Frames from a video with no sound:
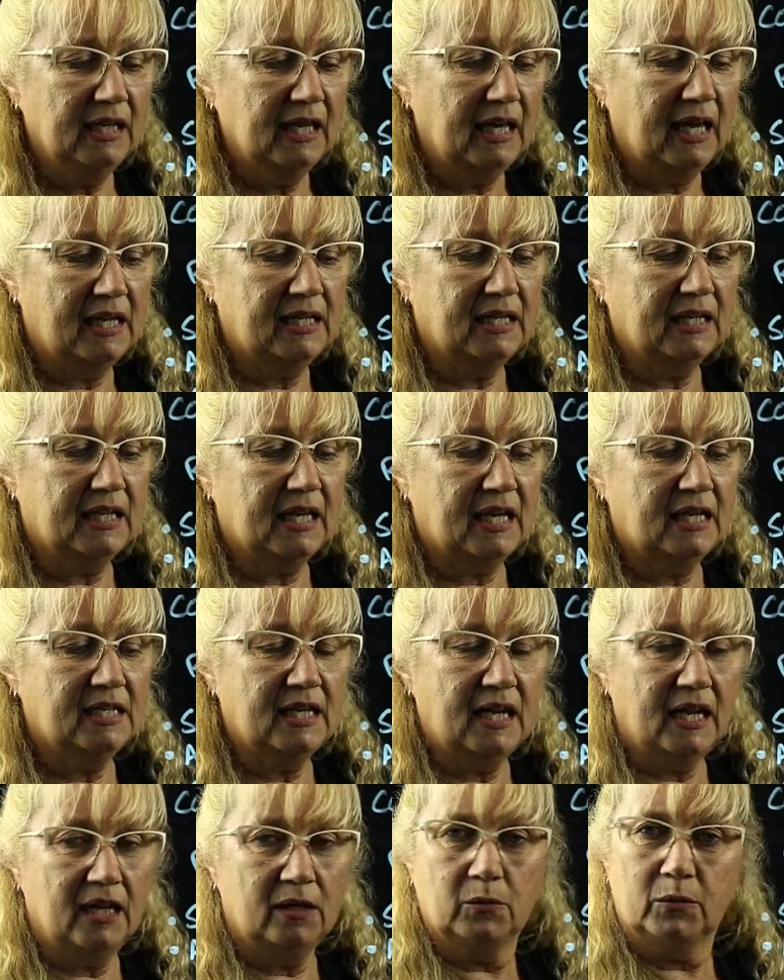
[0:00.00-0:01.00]
And again,
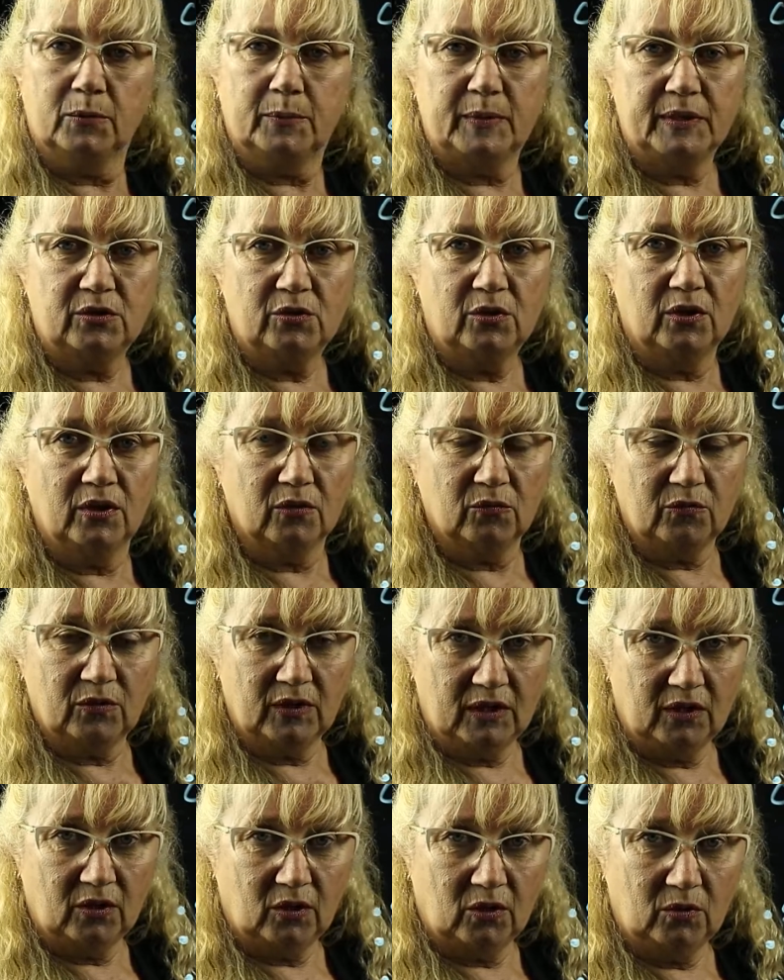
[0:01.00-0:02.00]
I will be doing a
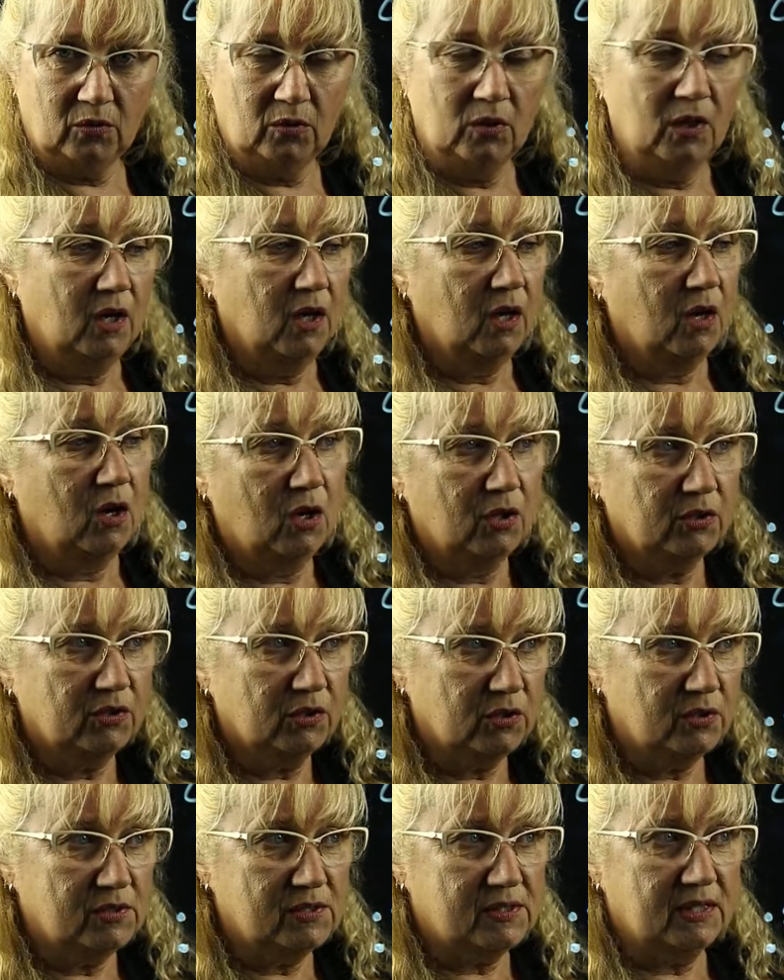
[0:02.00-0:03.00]
video on
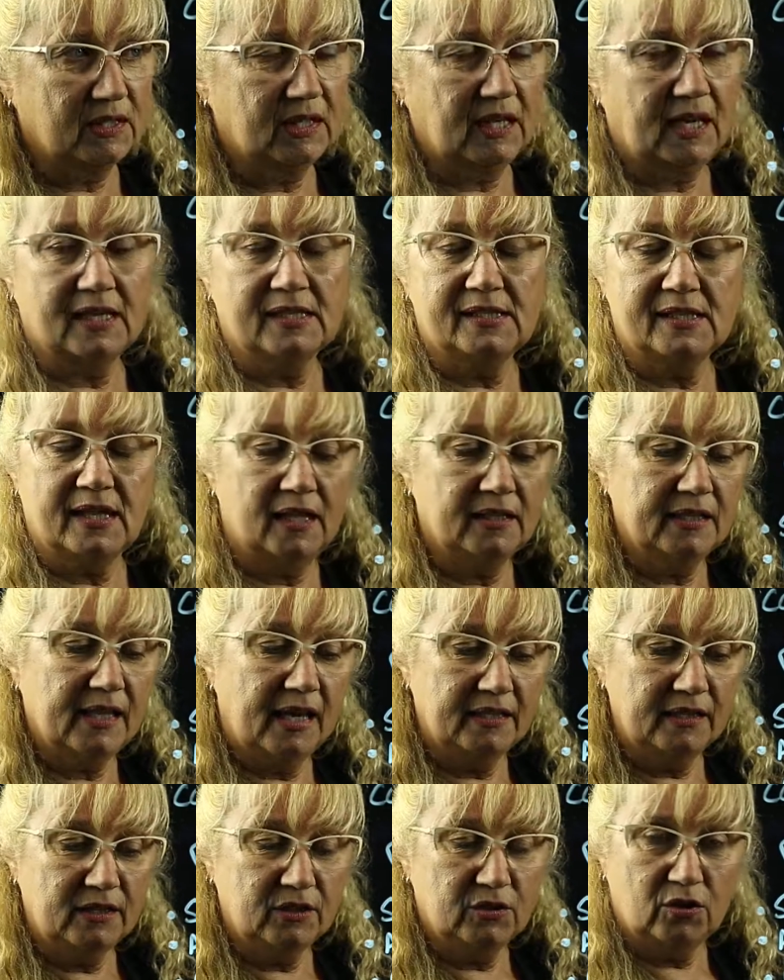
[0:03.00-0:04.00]
using Excel
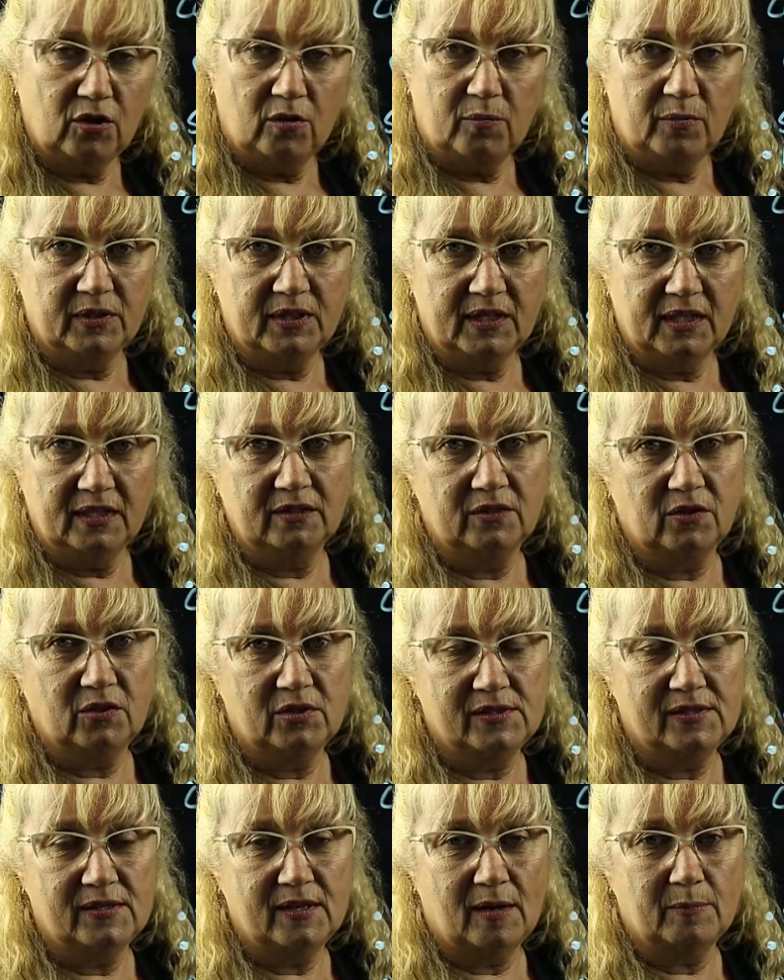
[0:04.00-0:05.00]
and interpreting
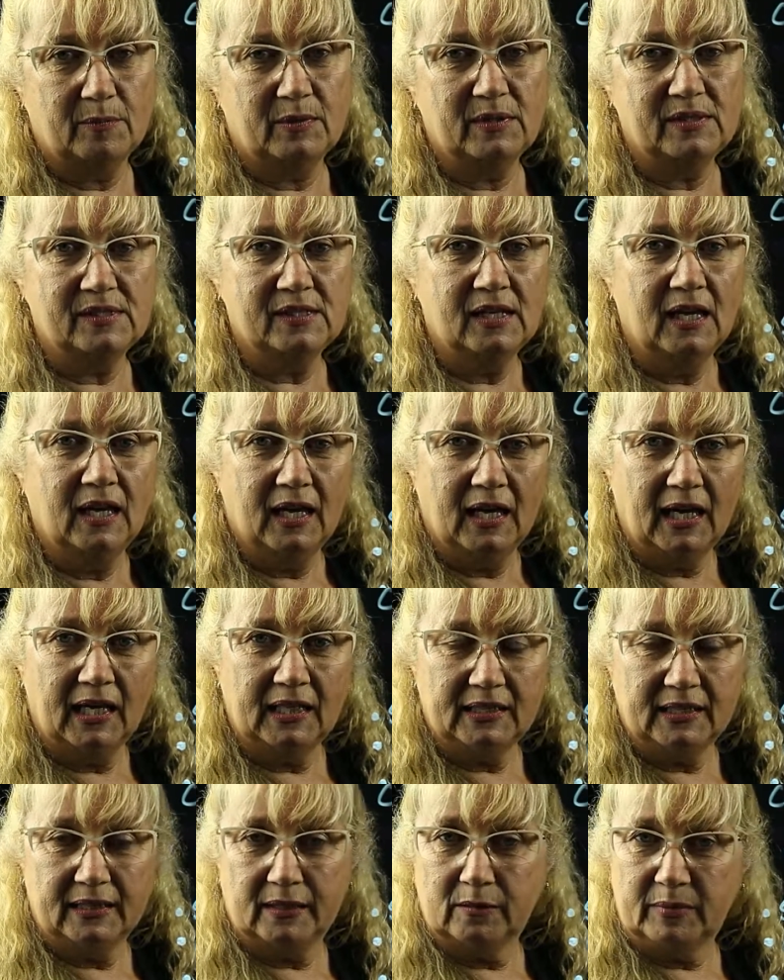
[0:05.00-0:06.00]
those numbers a
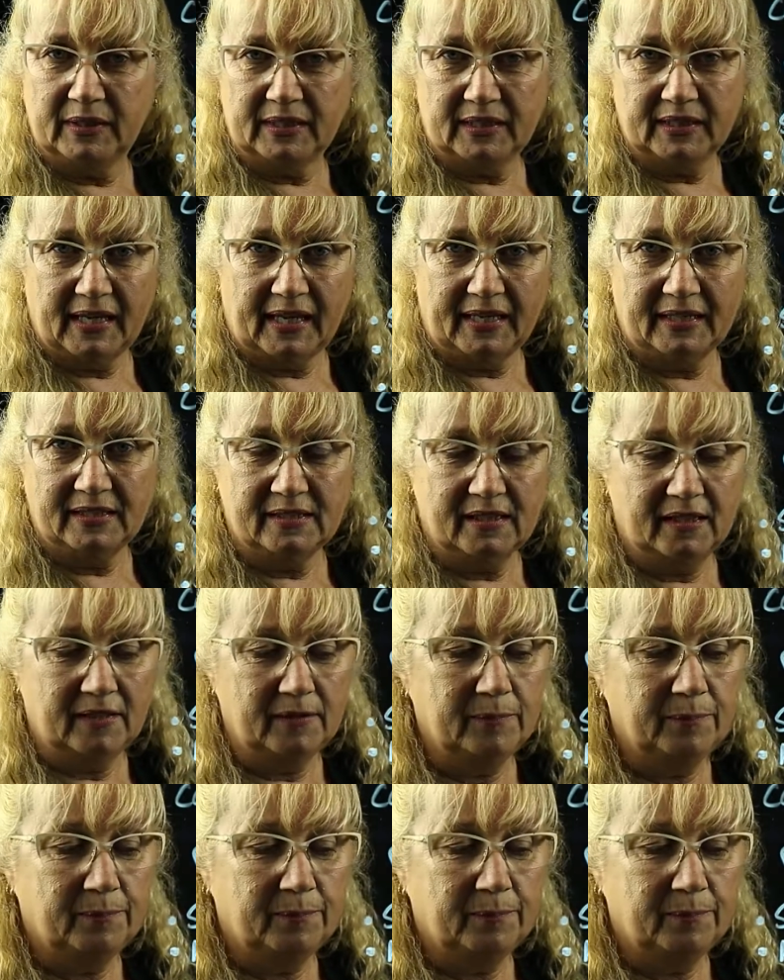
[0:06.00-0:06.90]
little bit later.